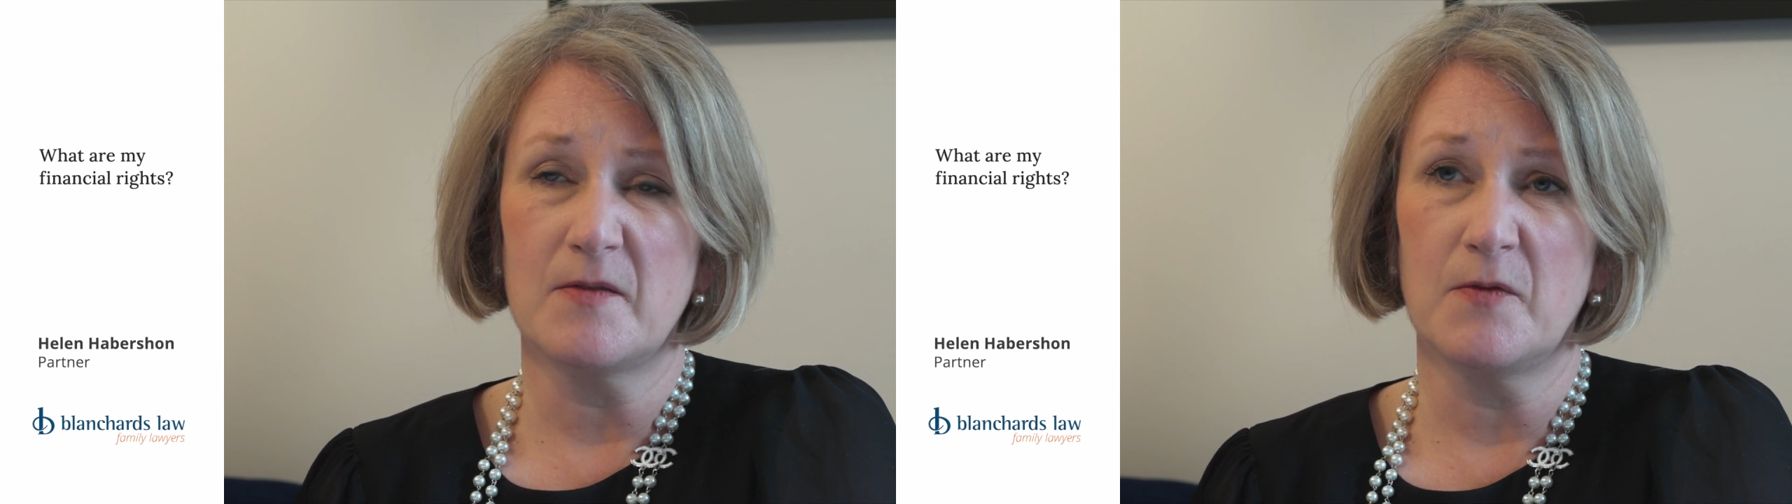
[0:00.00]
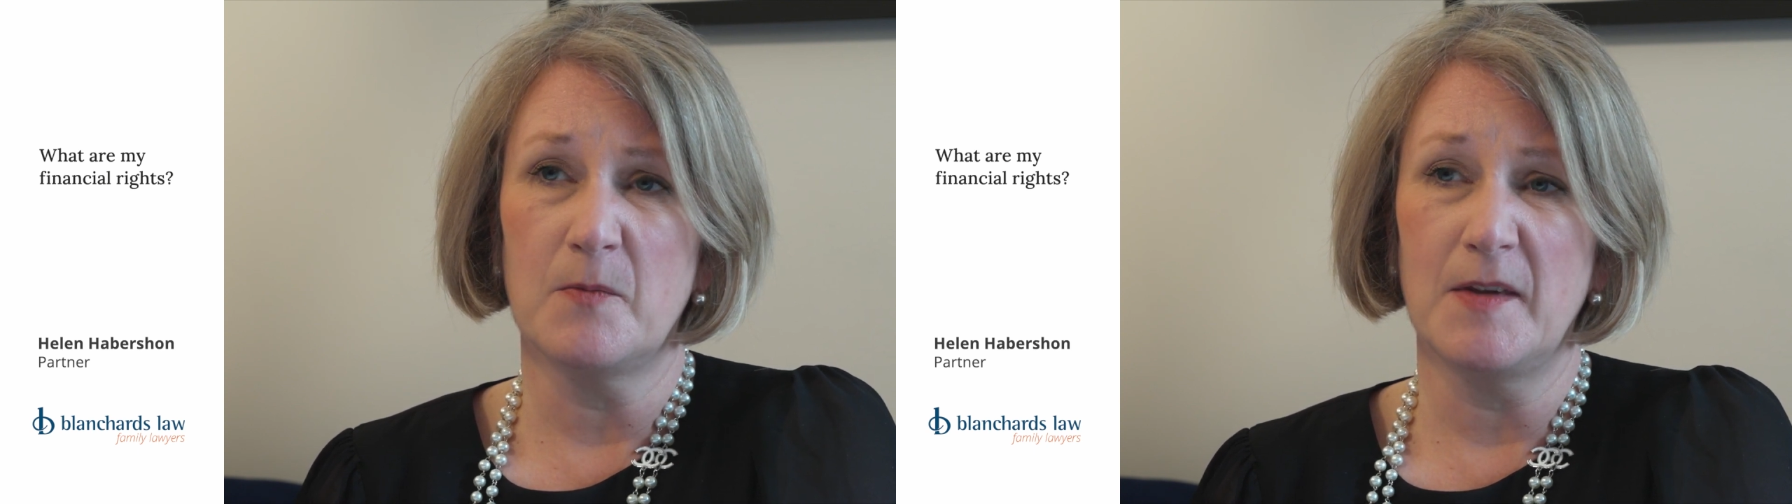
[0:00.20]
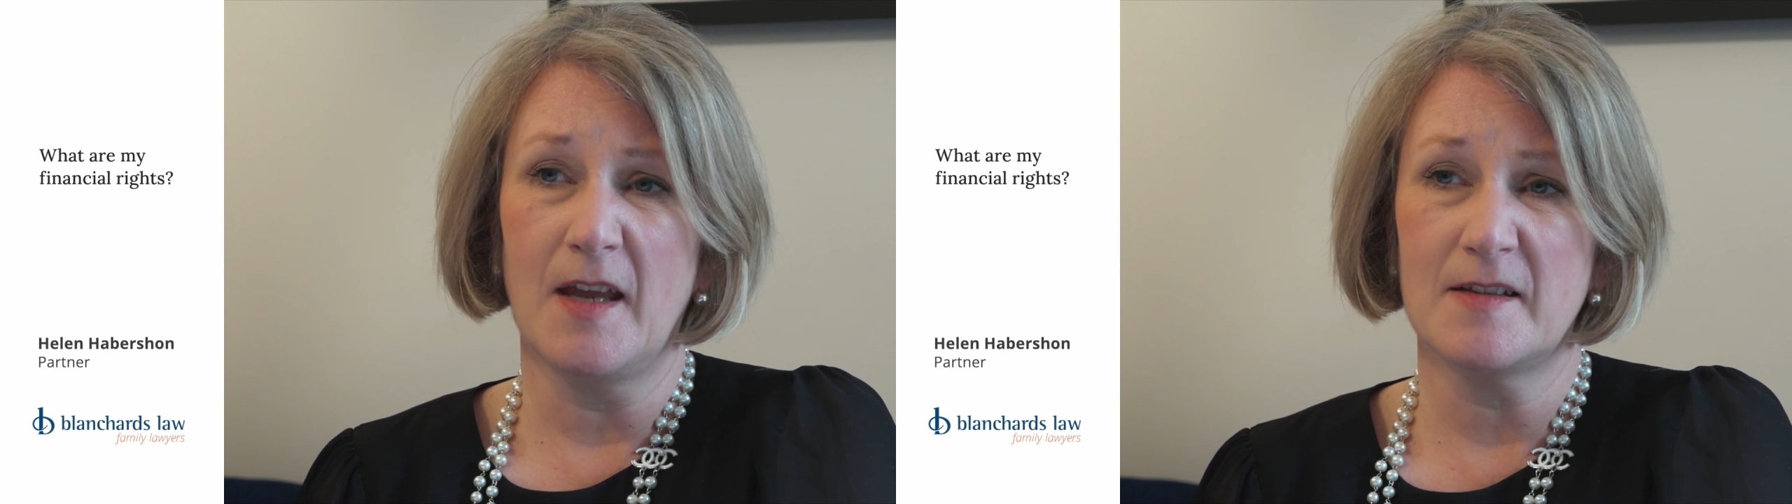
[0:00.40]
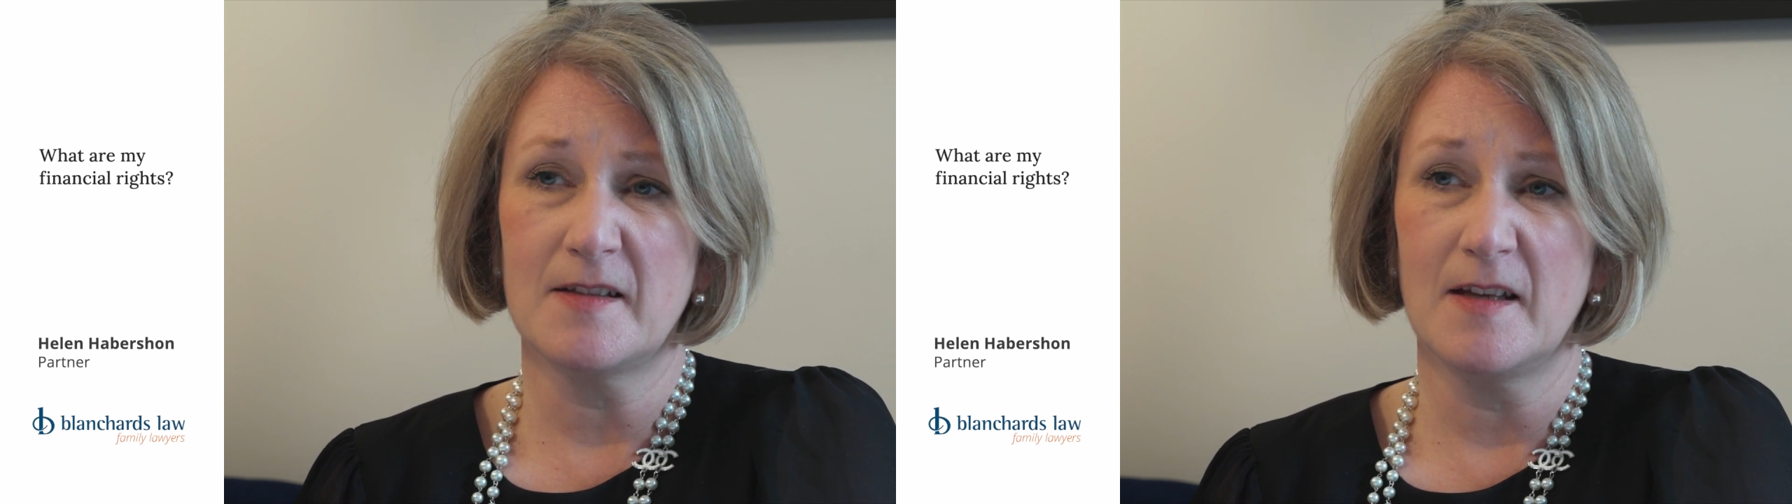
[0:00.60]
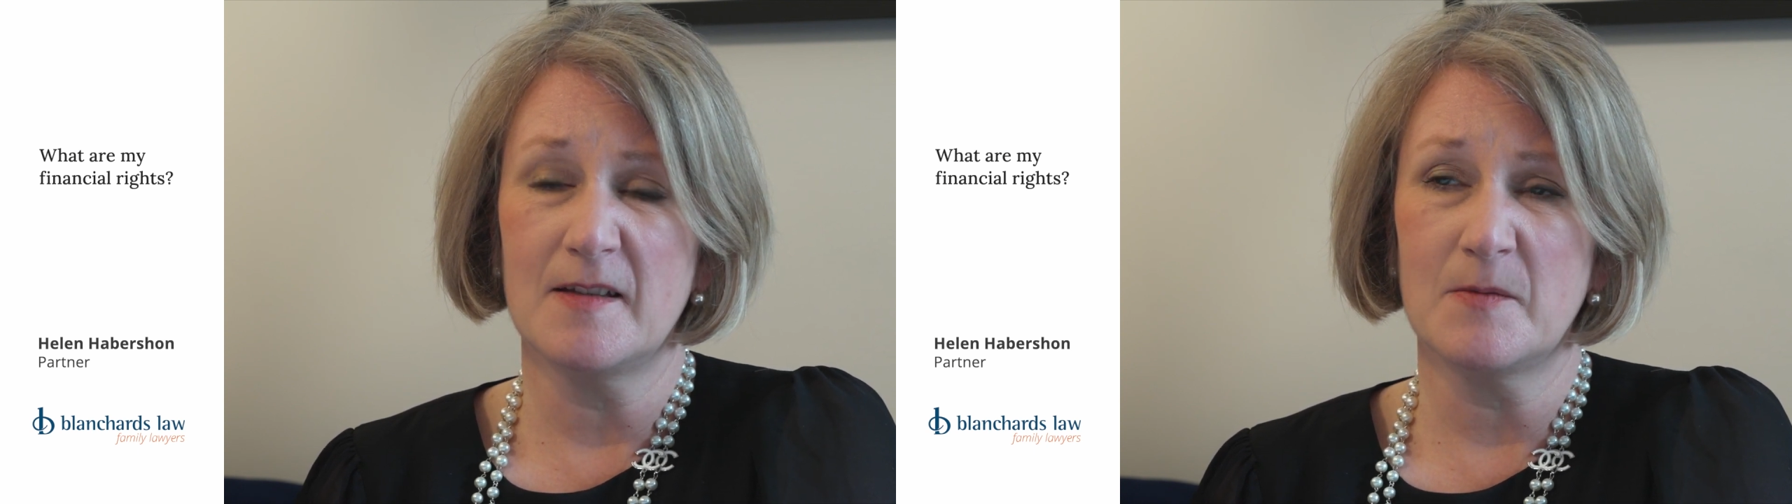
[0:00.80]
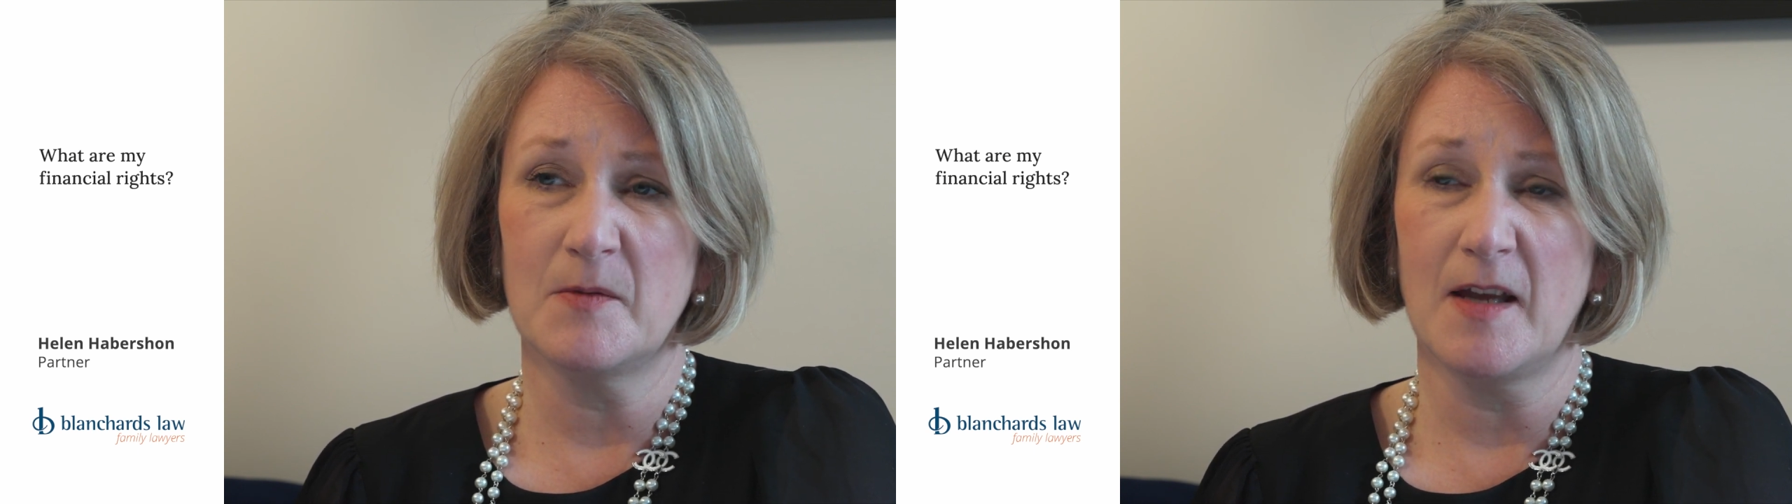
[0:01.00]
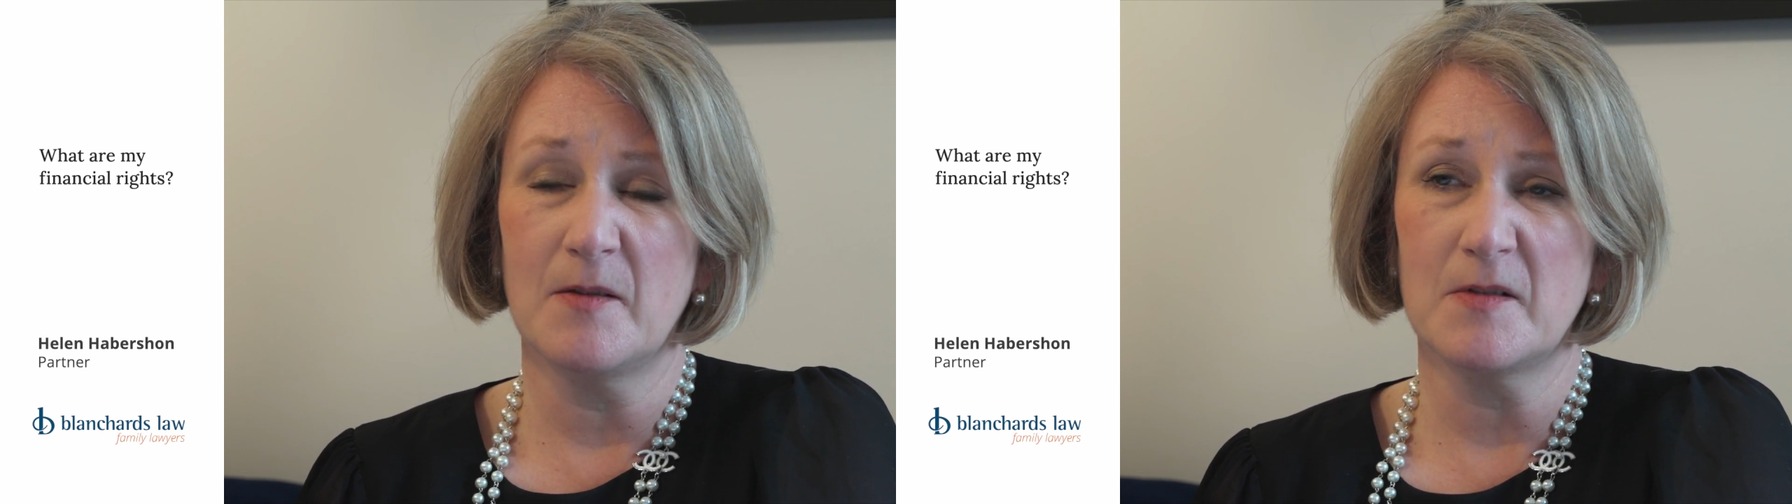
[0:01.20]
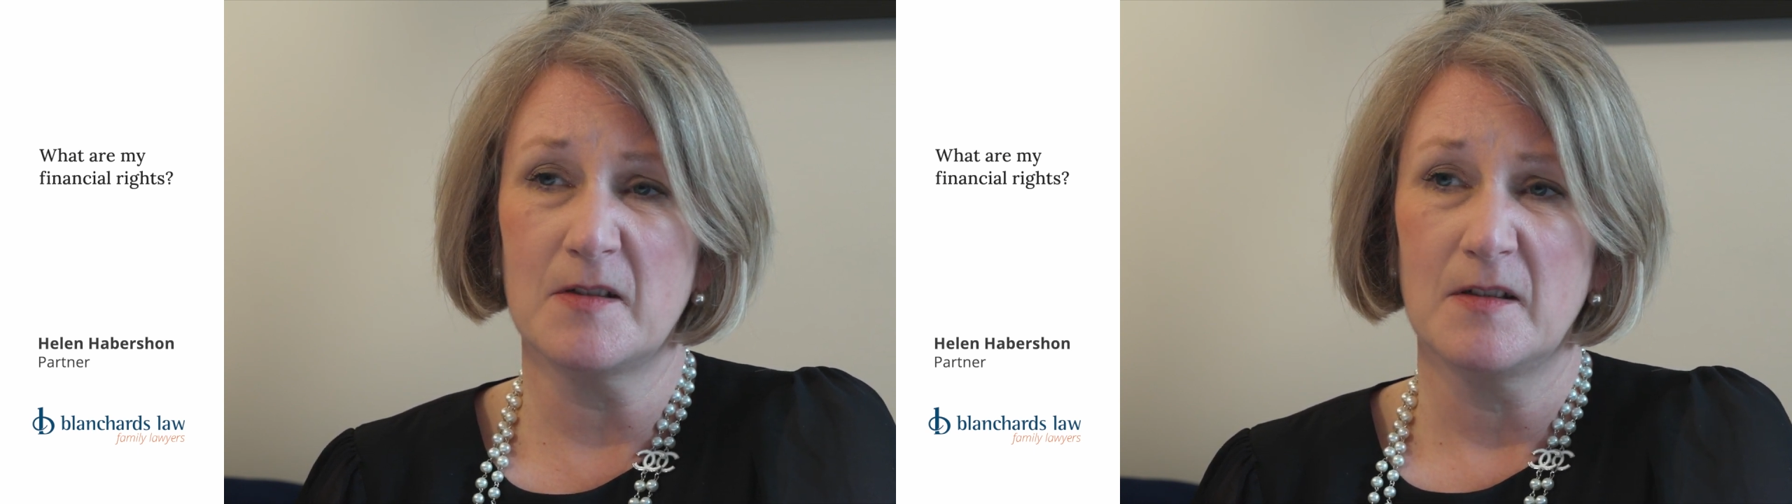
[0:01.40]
from the assets without